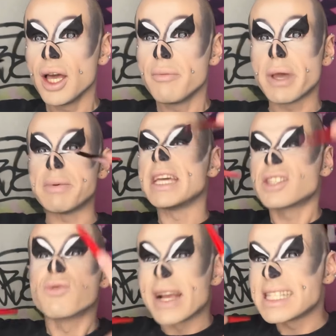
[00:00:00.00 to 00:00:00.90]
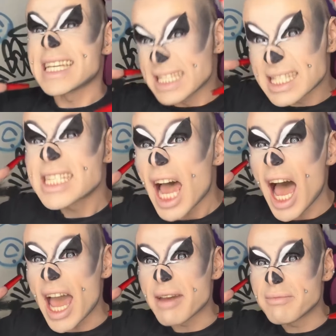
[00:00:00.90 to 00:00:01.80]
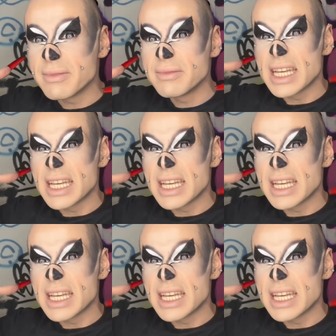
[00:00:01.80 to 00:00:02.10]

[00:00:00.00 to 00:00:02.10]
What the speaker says: Baby, it's a race against time.